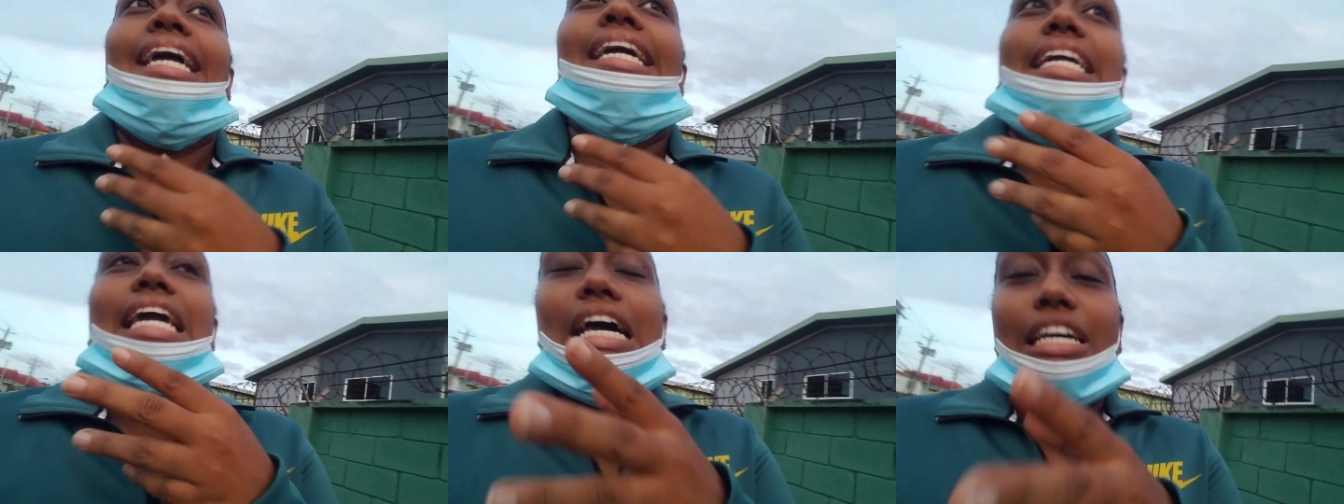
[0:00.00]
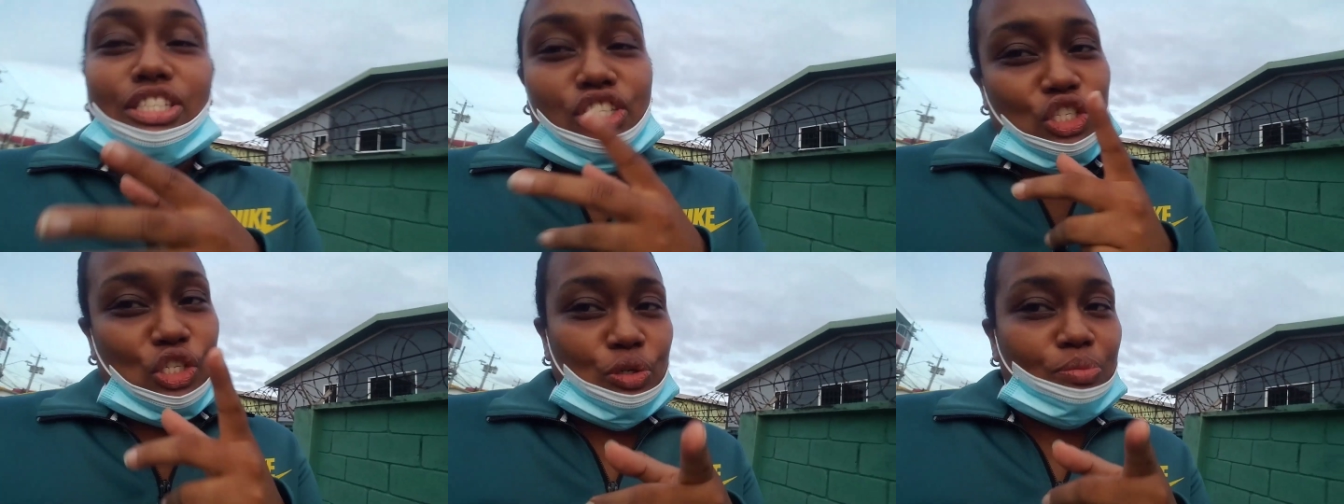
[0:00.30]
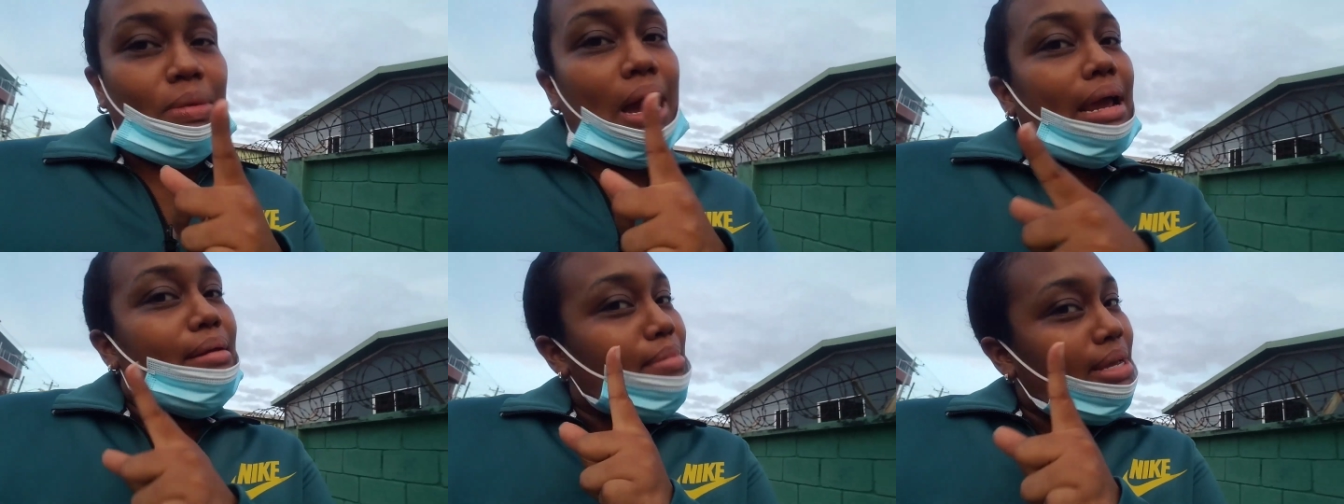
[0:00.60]
Yes,
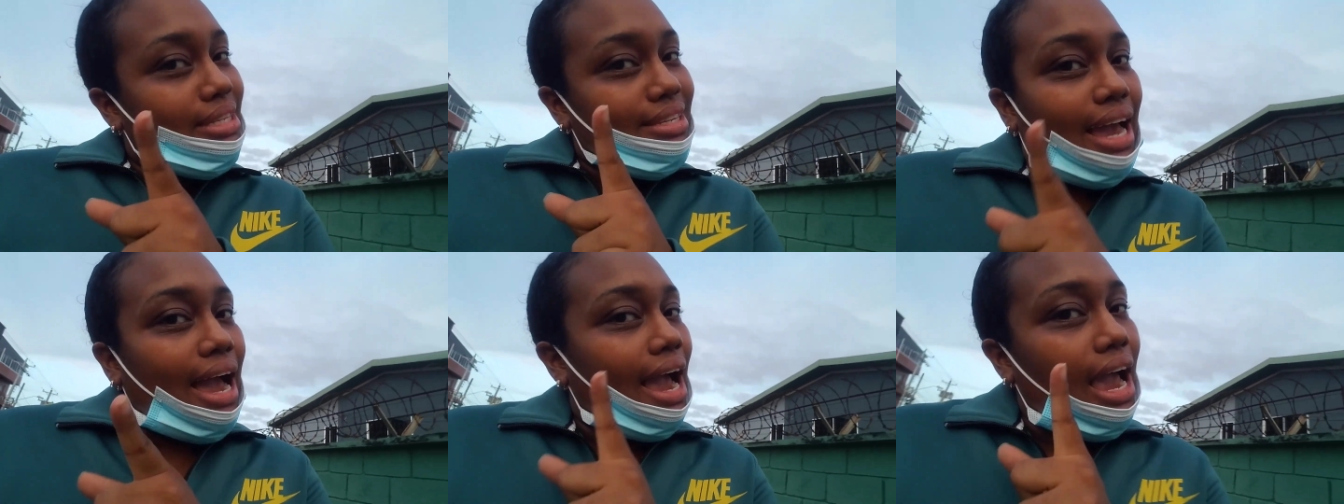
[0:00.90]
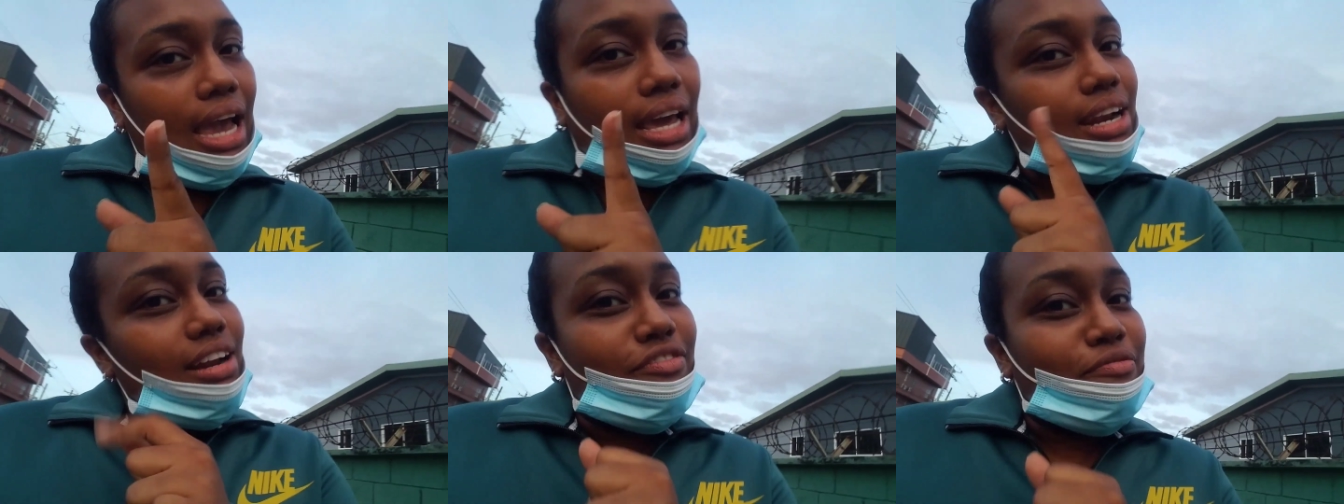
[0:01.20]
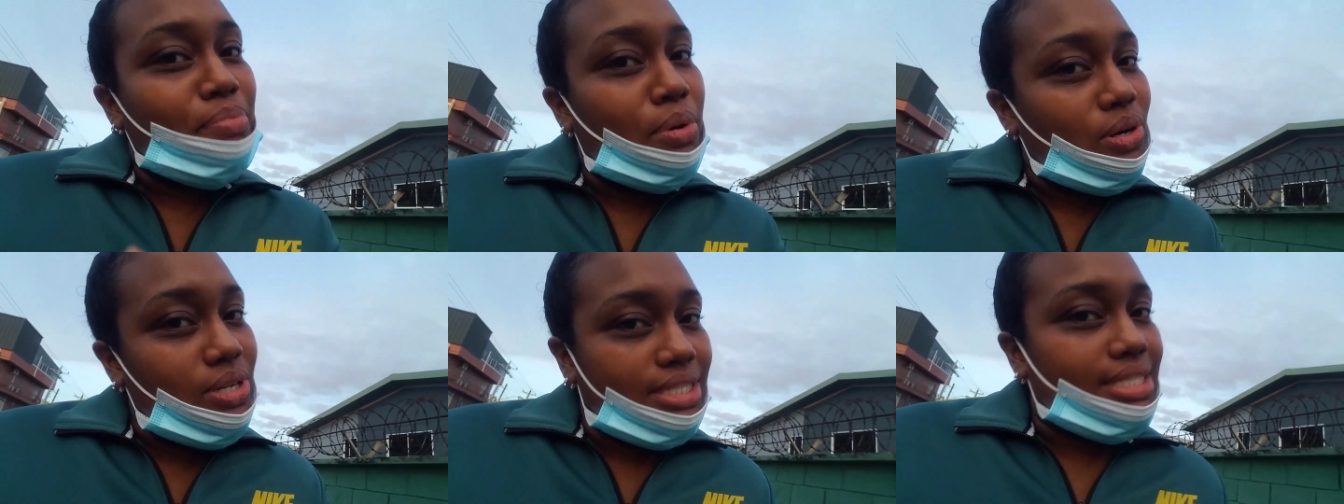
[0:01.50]
you might be tired
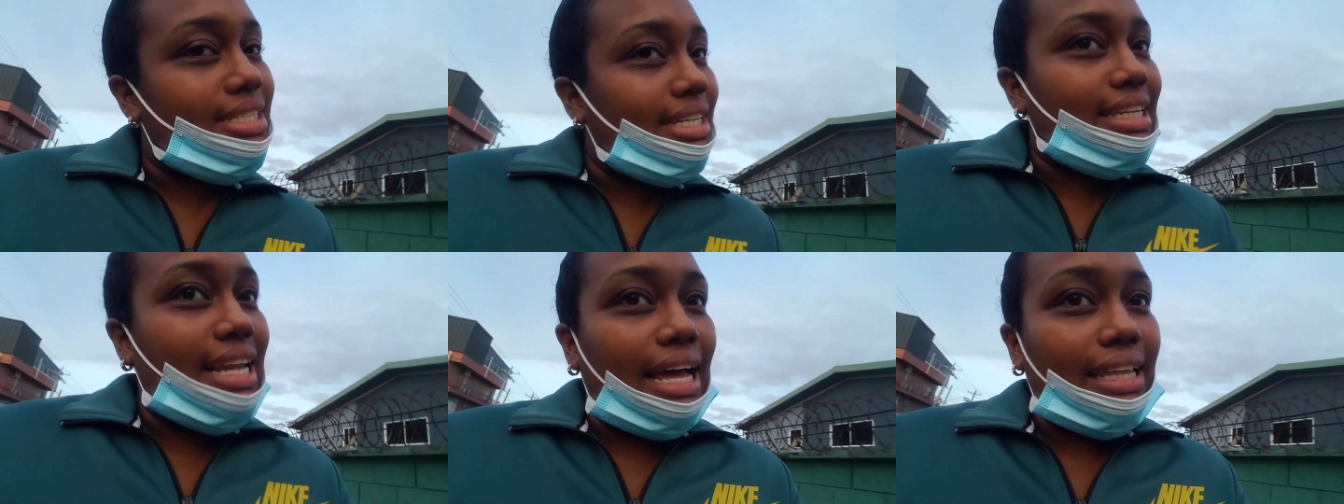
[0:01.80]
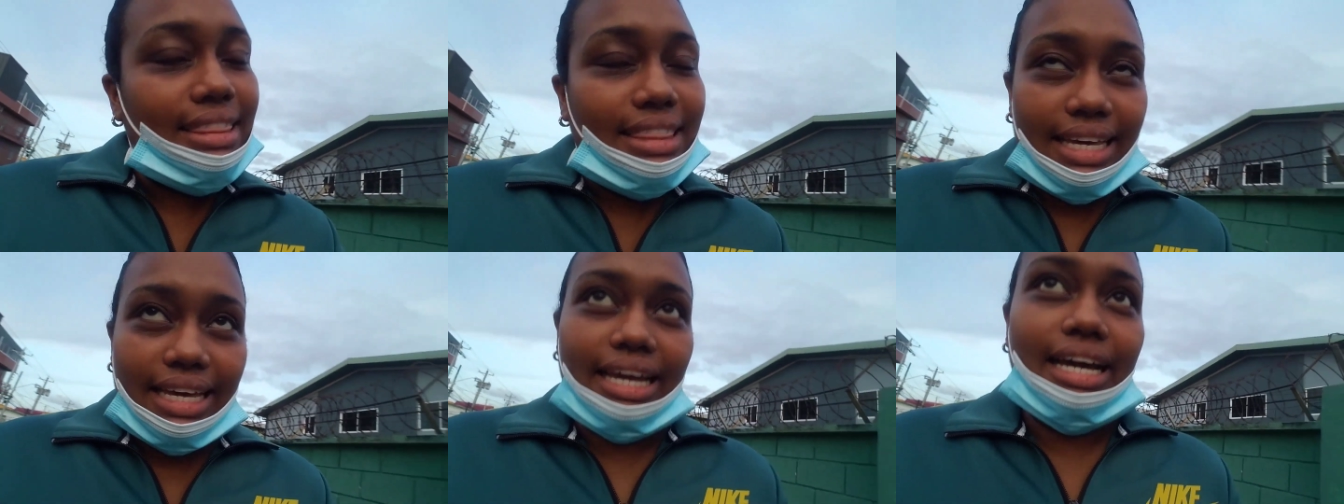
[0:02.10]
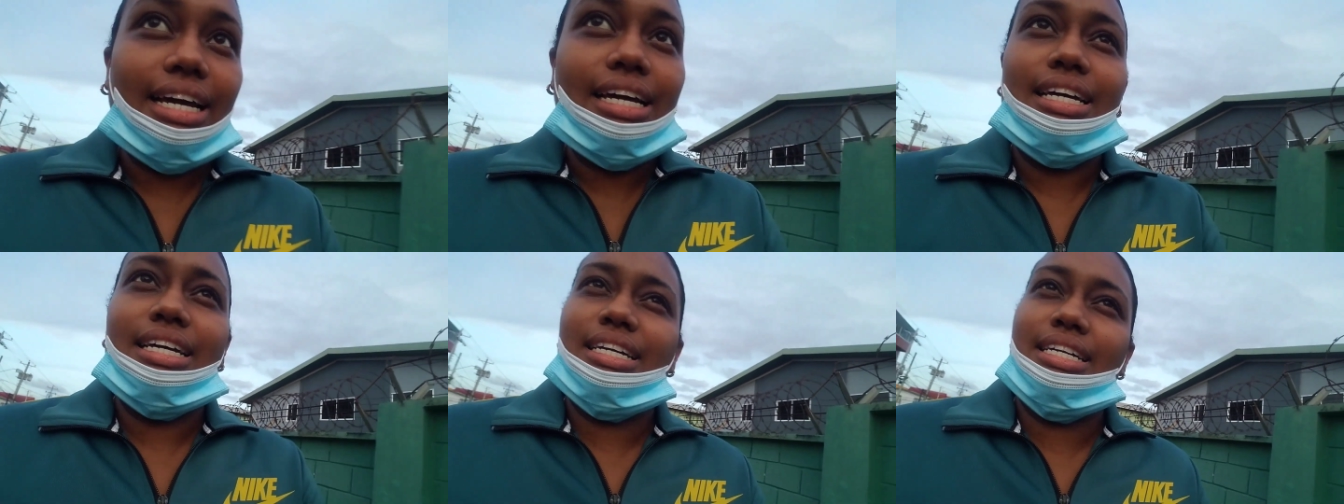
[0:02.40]
of posting that
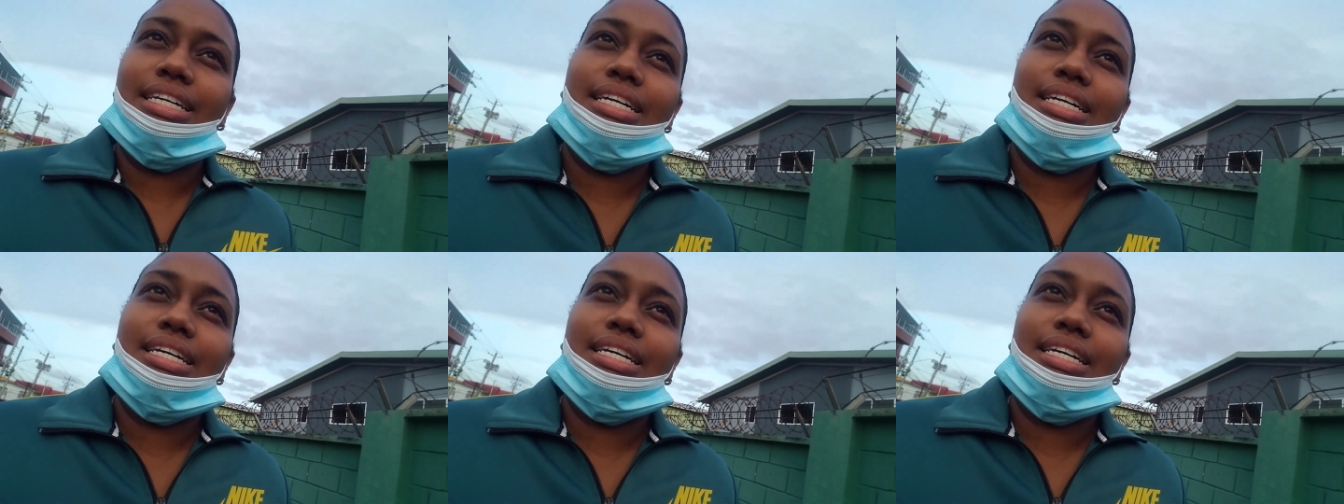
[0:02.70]
thing,